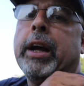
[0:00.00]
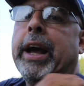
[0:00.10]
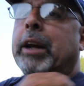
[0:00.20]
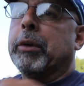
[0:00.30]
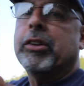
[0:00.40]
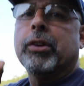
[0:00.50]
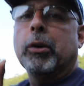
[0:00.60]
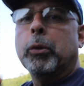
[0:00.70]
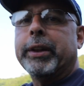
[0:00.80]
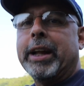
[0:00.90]
Anyway,
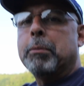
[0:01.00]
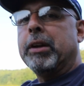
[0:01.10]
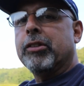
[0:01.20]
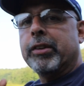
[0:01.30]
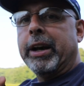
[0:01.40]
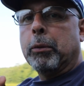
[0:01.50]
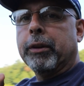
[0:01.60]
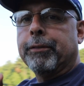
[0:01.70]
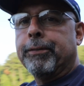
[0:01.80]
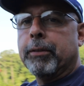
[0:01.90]
so what that means is that
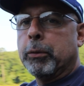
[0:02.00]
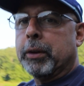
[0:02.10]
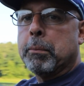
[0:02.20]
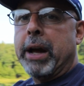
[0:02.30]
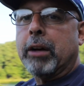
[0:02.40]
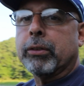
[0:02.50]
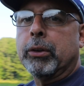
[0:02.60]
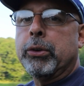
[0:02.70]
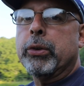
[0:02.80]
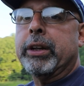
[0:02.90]
with a macro,
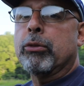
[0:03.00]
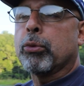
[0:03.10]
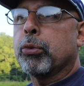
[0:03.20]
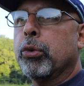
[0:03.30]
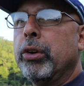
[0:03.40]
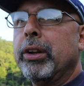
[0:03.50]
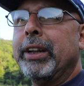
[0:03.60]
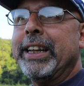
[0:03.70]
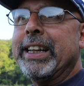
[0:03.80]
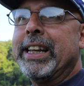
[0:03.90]
you can
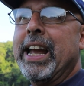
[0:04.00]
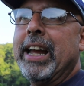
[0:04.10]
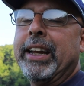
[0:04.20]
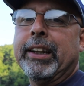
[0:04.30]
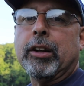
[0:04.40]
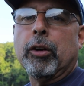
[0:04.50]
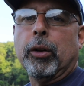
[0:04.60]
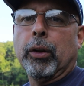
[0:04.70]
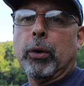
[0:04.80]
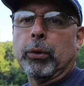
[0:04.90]
really get in
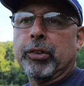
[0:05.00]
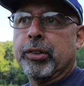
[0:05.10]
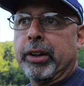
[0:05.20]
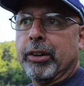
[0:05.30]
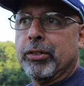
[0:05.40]
close.